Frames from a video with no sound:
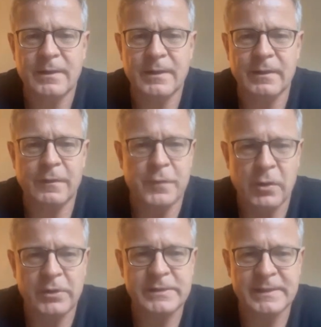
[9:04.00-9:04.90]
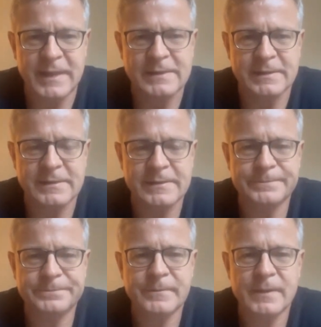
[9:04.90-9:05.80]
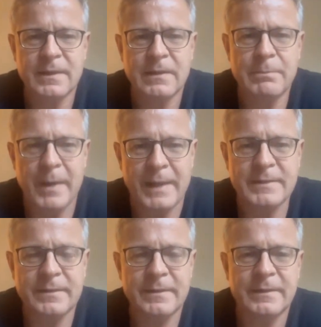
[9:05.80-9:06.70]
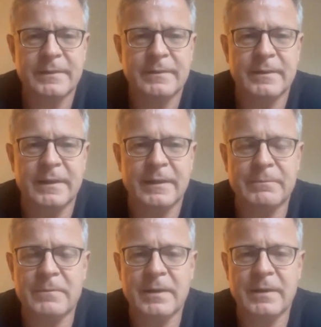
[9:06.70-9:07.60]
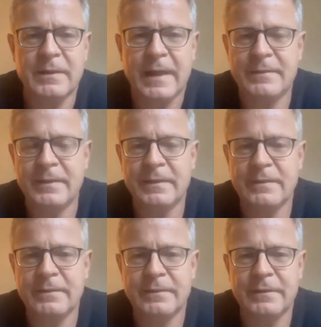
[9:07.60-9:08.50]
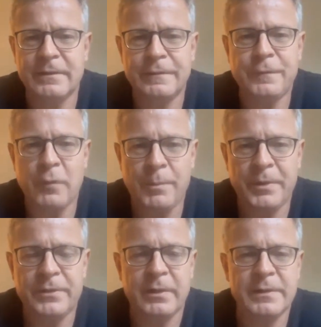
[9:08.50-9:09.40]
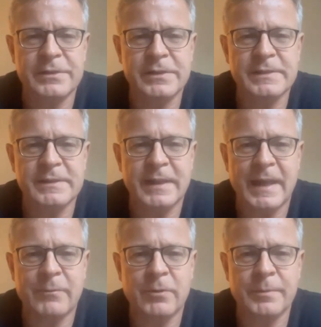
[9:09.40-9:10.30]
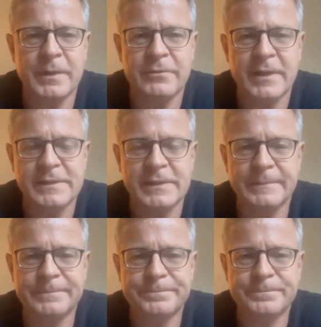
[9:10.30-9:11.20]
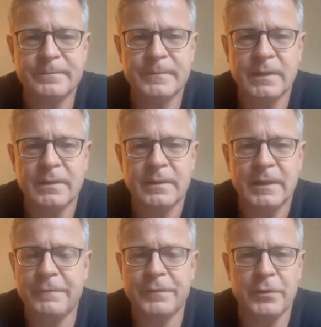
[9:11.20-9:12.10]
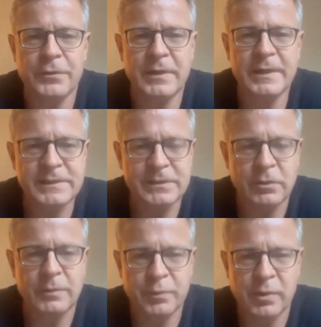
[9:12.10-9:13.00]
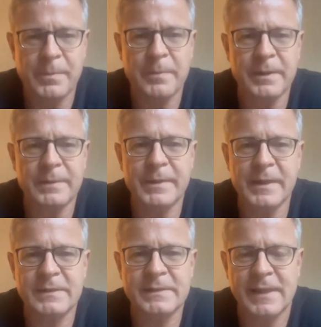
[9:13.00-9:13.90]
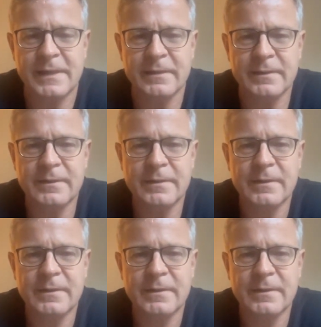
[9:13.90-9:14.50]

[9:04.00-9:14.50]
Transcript: Of course it doesn't, but I think the four pathologies that I will be addressing, even though the list could probably be extended,